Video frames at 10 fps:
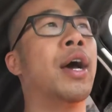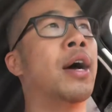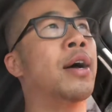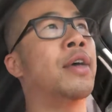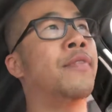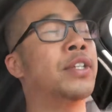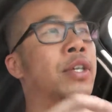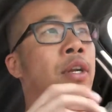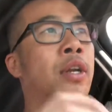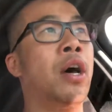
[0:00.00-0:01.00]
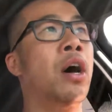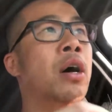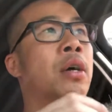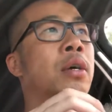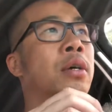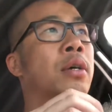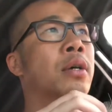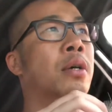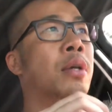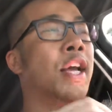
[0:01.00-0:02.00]
Uh, if it's a long
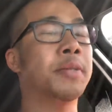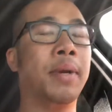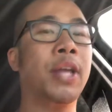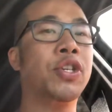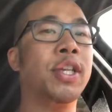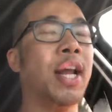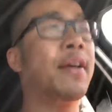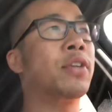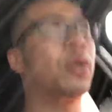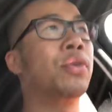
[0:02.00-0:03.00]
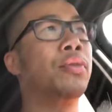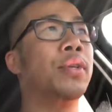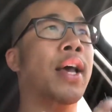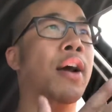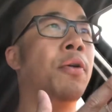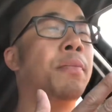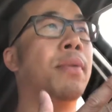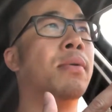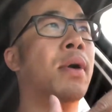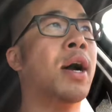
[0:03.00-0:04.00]
explanation that I have to go through to help,
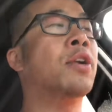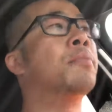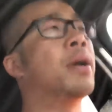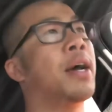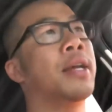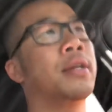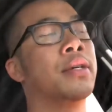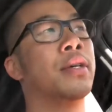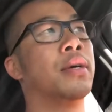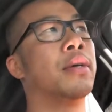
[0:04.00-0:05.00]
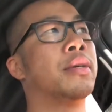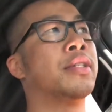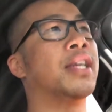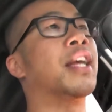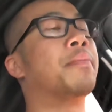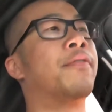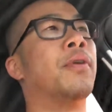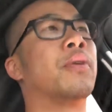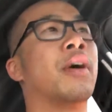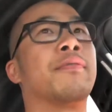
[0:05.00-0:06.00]
I don't mind setting up a
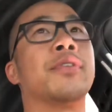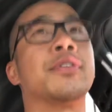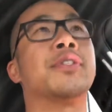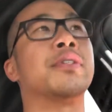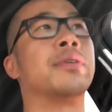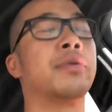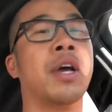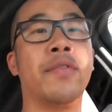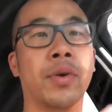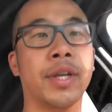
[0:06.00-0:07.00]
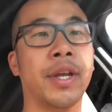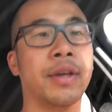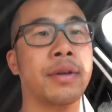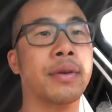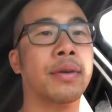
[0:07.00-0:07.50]
phone conference. Have a great day.